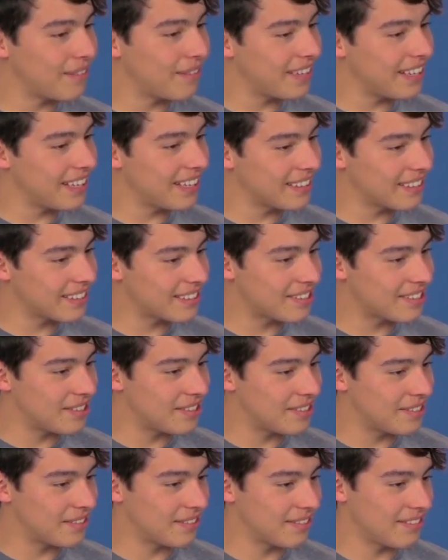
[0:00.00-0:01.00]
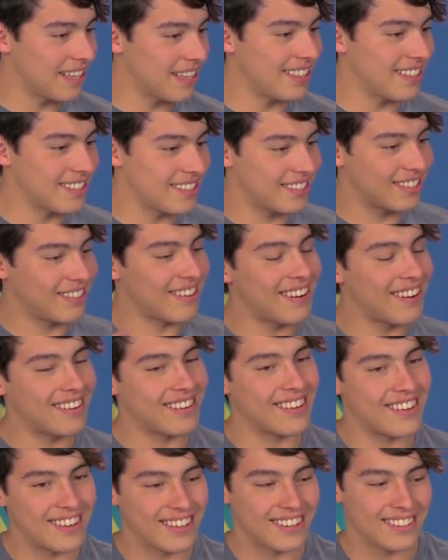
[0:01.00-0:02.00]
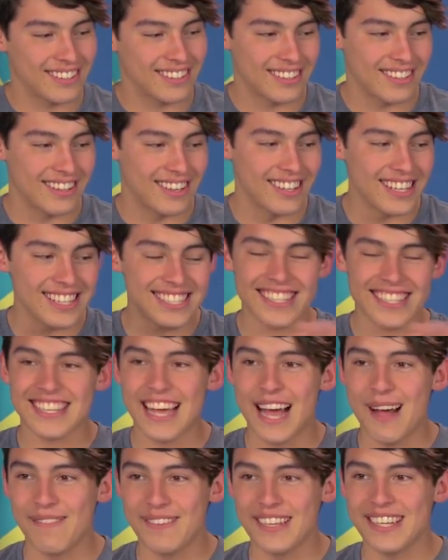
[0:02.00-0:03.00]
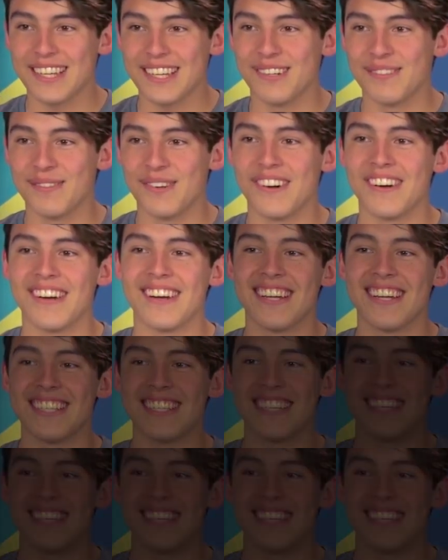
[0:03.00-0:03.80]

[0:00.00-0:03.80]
Golfing? So, and there's a groundhog. Unless it's Happy Gilmore,